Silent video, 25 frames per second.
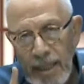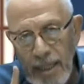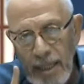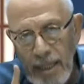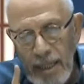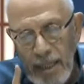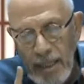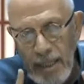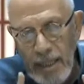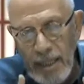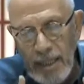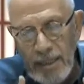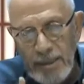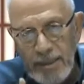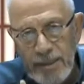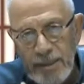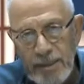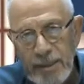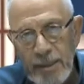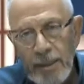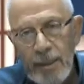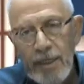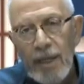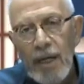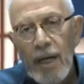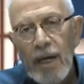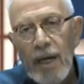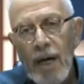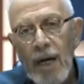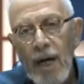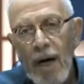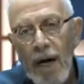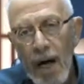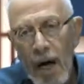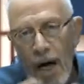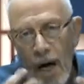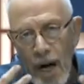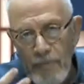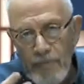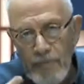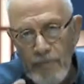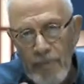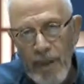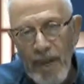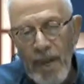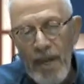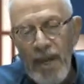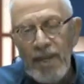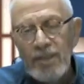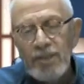is
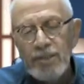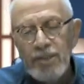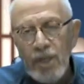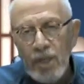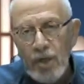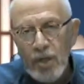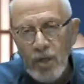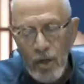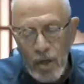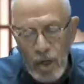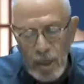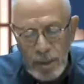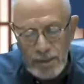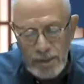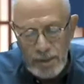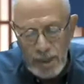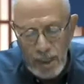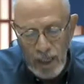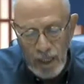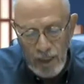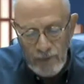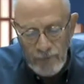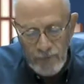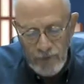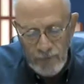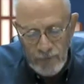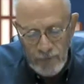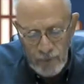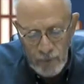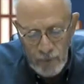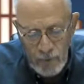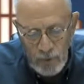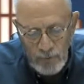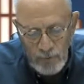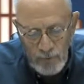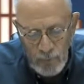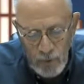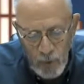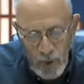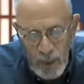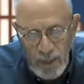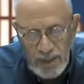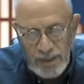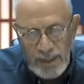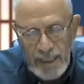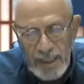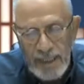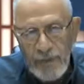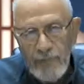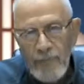up as the cause of food
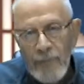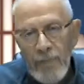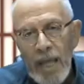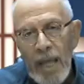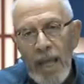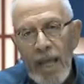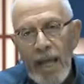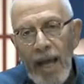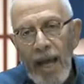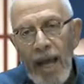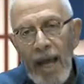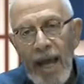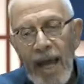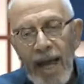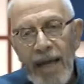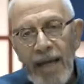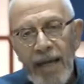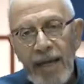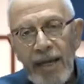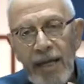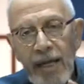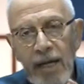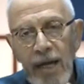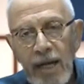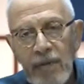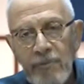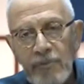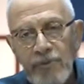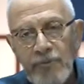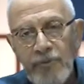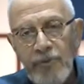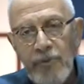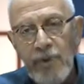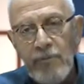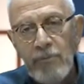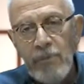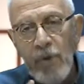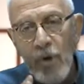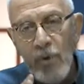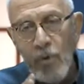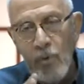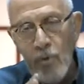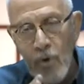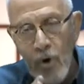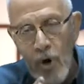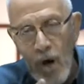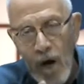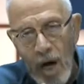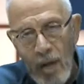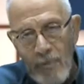poisoning and it comes from
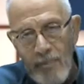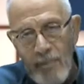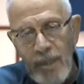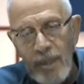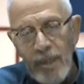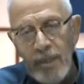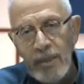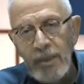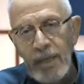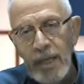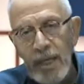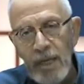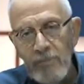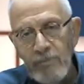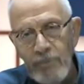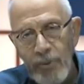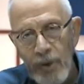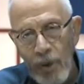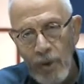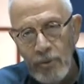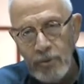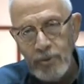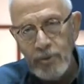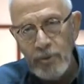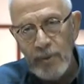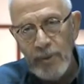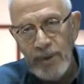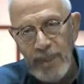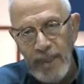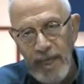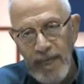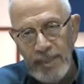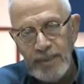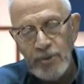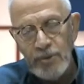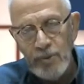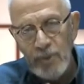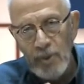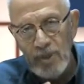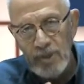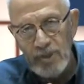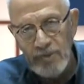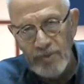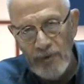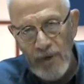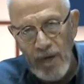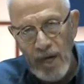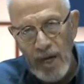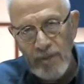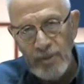raw milk and poultry. That's where it's
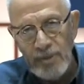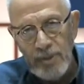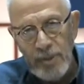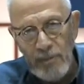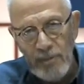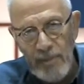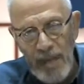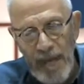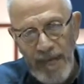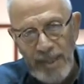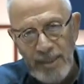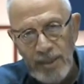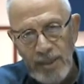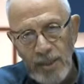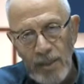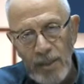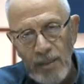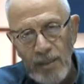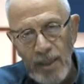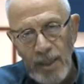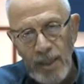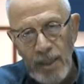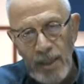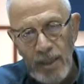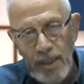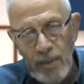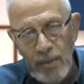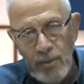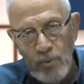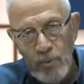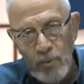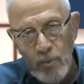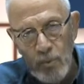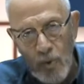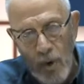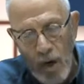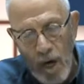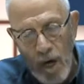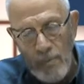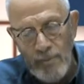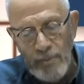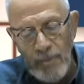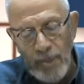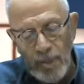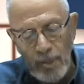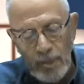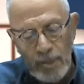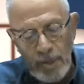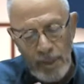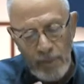found. The bacteria in raw
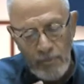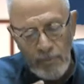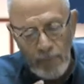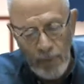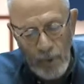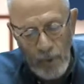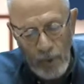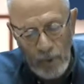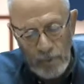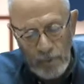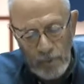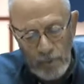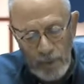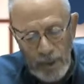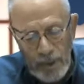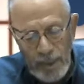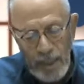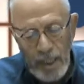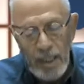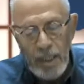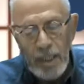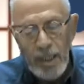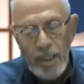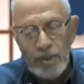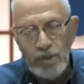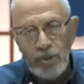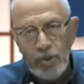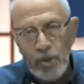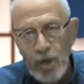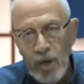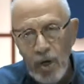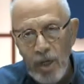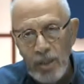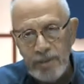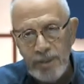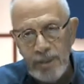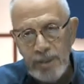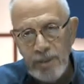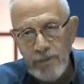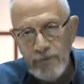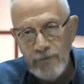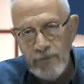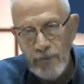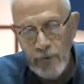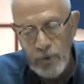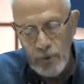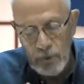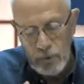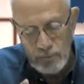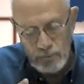milk and poultry is causing
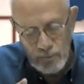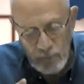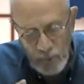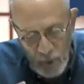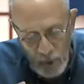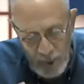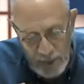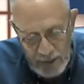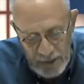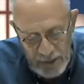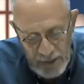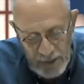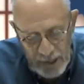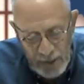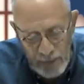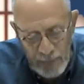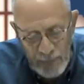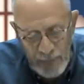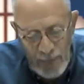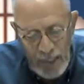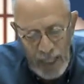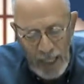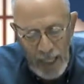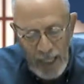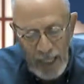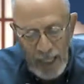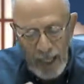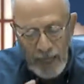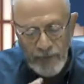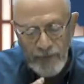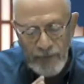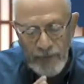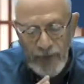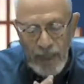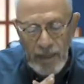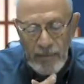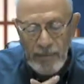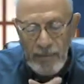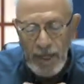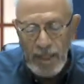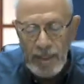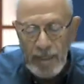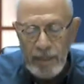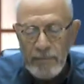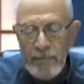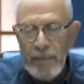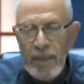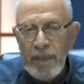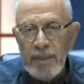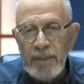food poisoning. A fellow by
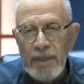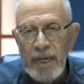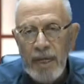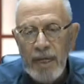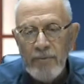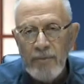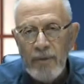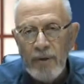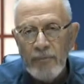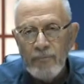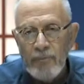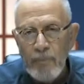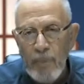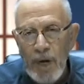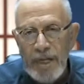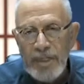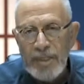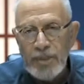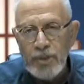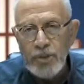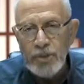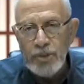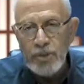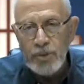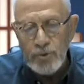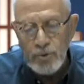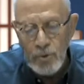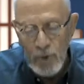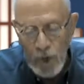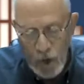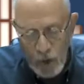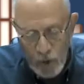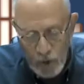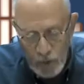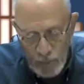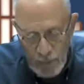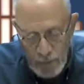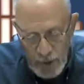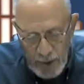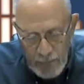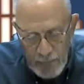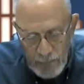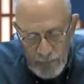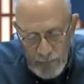the name of Mike Stobbe